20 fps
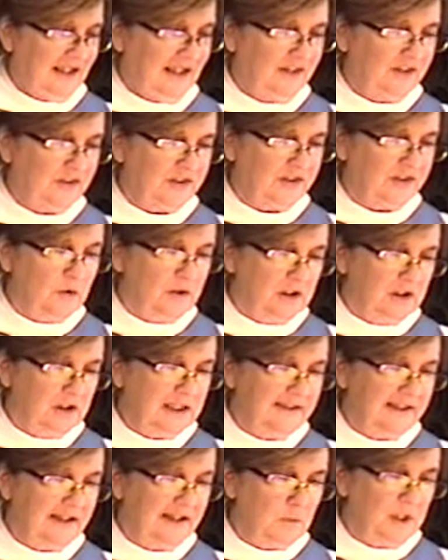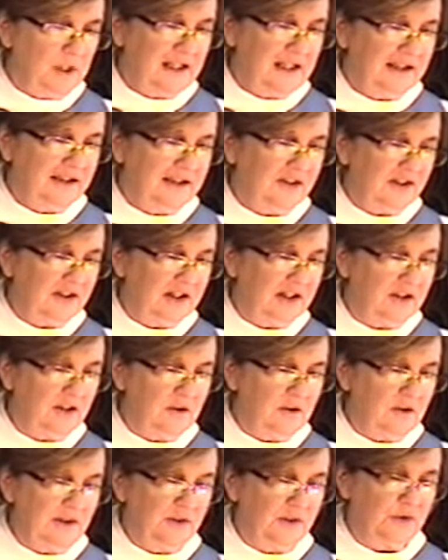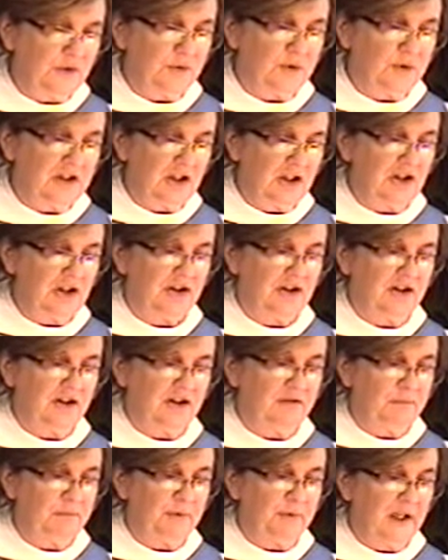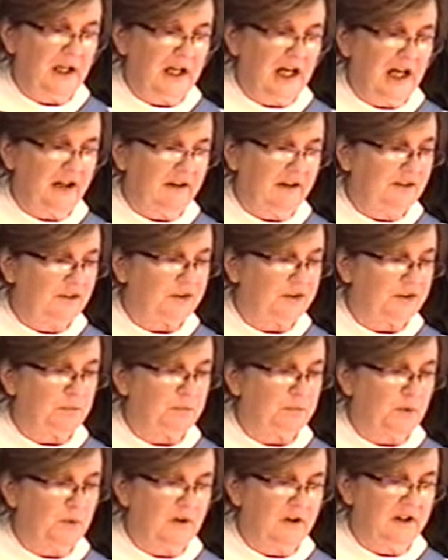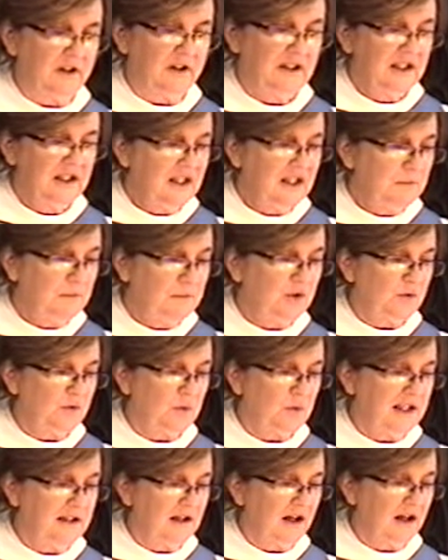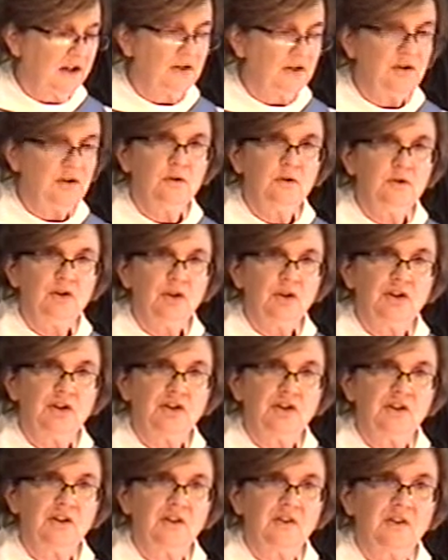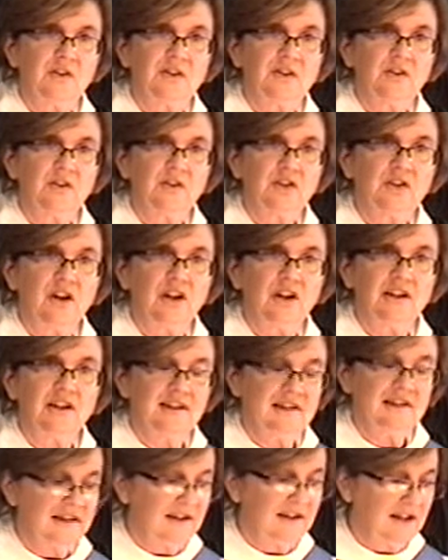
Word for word: It's so good that we continue this tradition of prayer and support between our two churches that started in